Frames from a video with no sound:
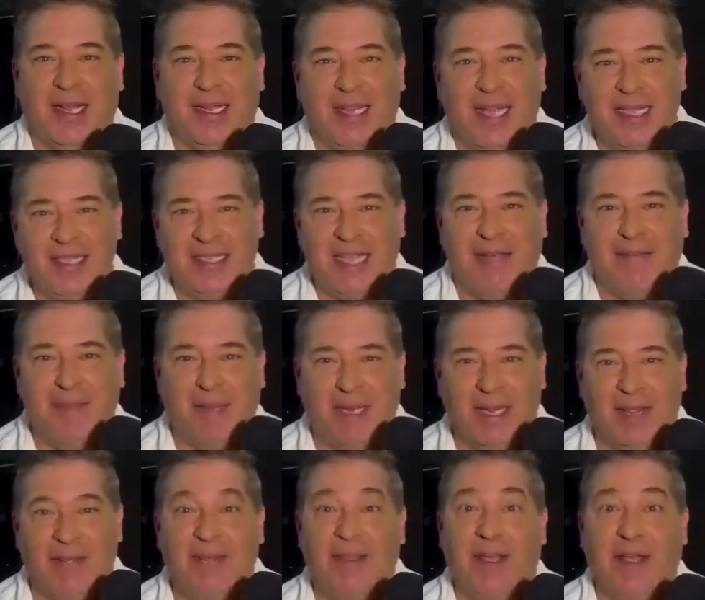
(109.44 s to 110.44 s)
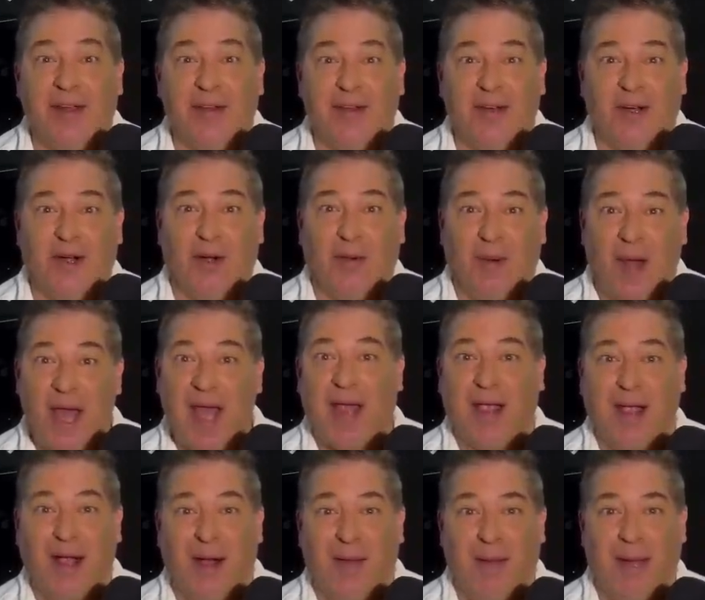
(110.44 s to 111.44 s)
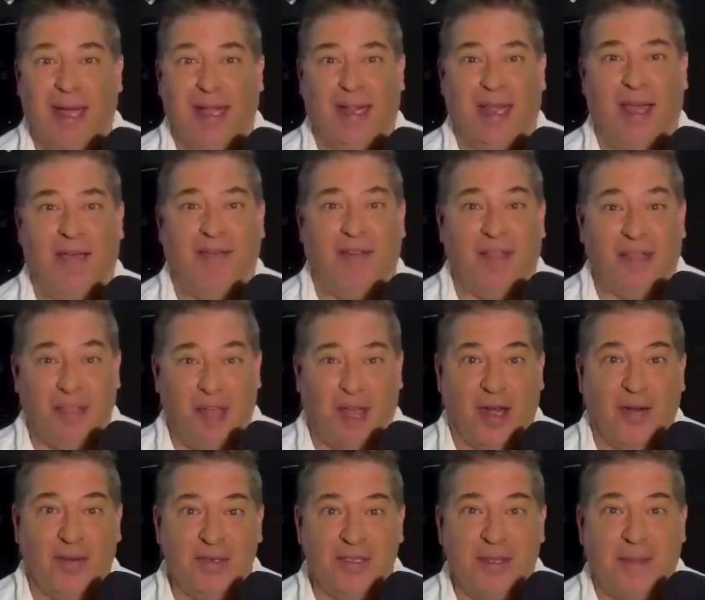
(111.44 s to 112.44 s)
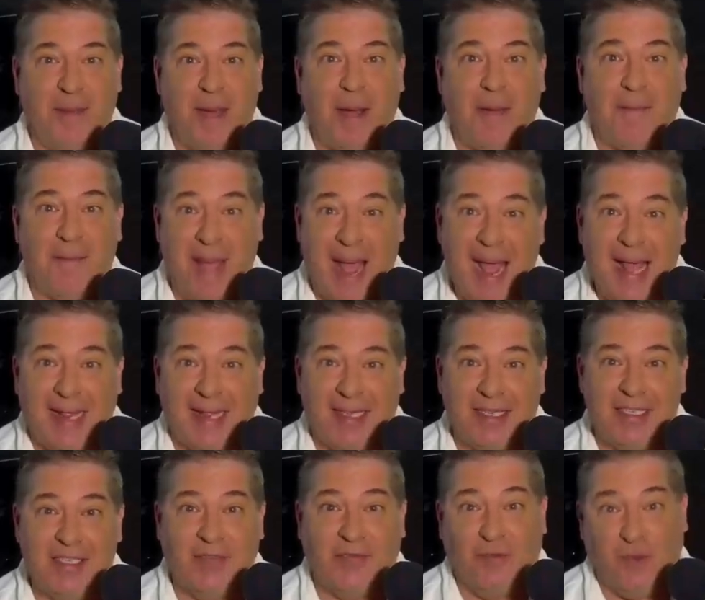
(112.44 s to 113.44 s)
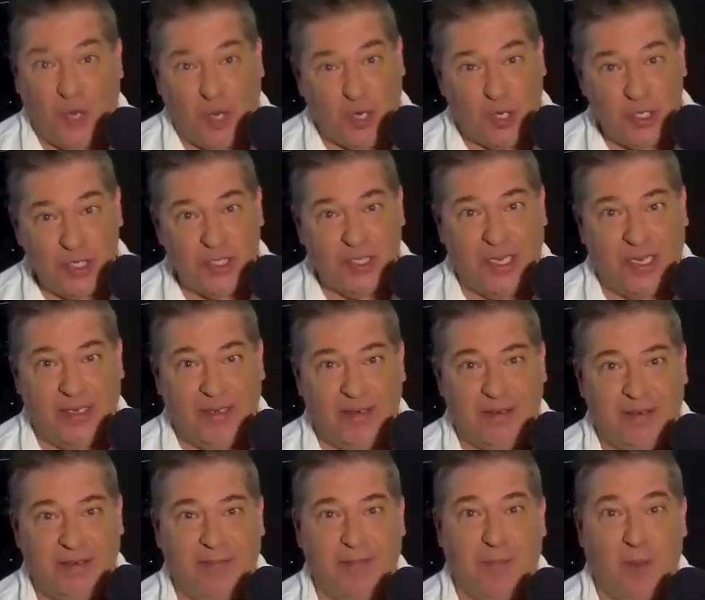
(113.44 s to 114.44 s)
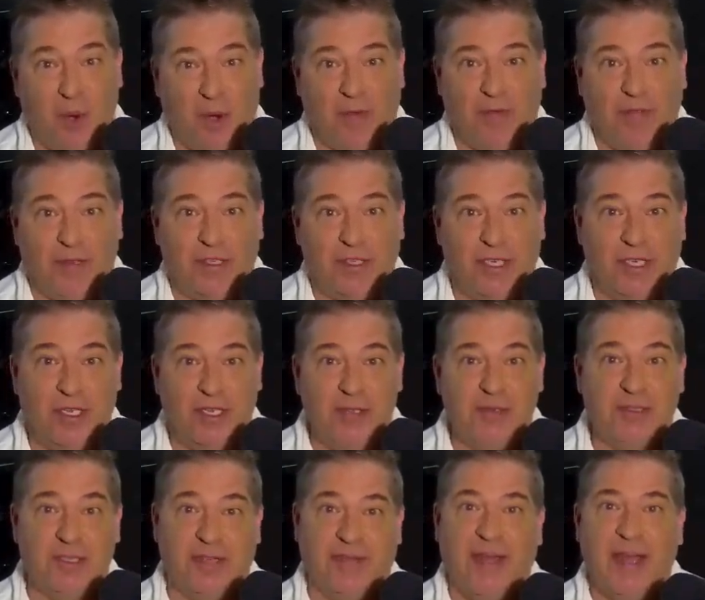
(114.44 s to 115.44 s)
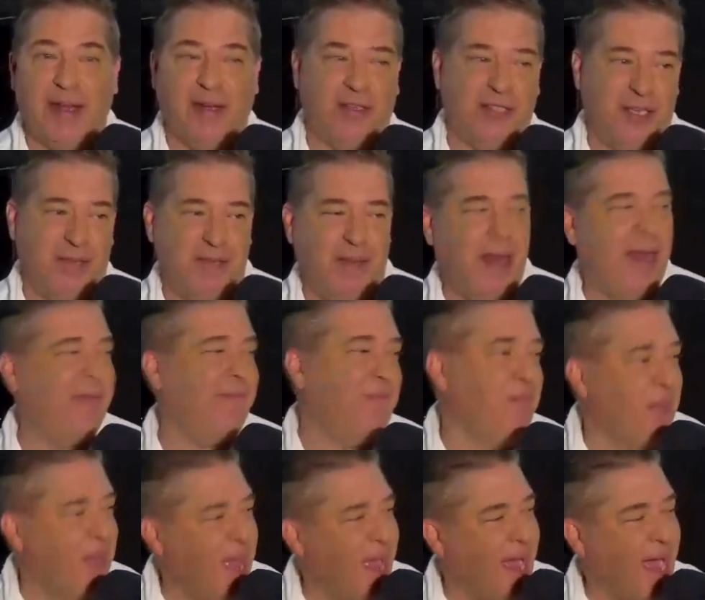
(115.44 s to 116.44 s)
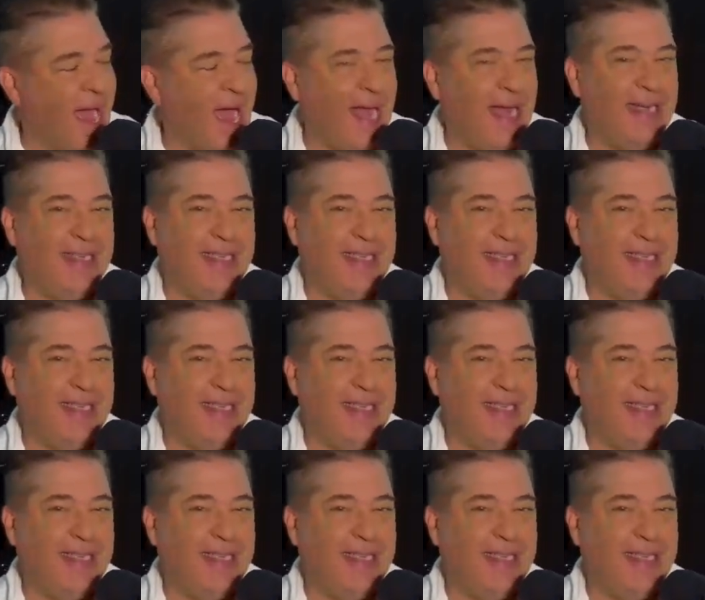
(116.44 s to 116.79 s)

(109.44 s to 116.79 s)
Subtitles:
unless I've been living under a rock all my life, I thought it was about balance first and more efficient use of energy. But I